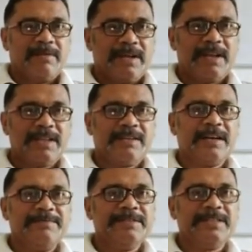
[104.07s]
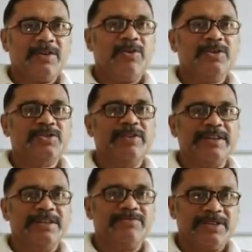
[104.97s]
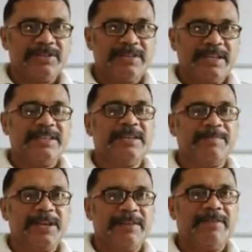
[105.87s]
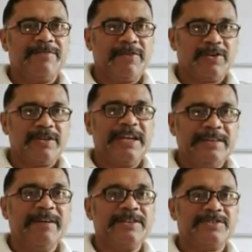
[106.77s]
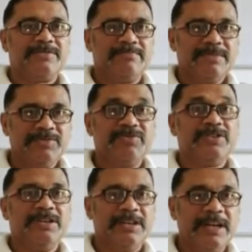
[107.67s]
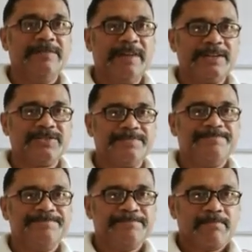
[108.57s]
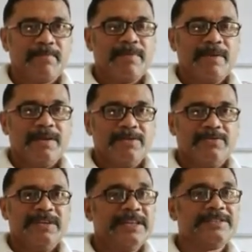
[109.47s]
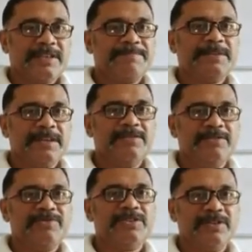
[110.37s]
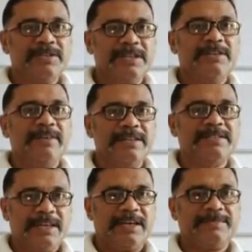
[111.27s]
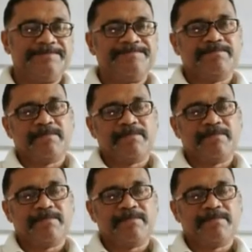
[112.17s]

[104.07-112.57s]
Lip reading: Another term is the holozoic nutrition, that is applicable for animals, nutrition in animals. The next chapter in nutrition in animal is there.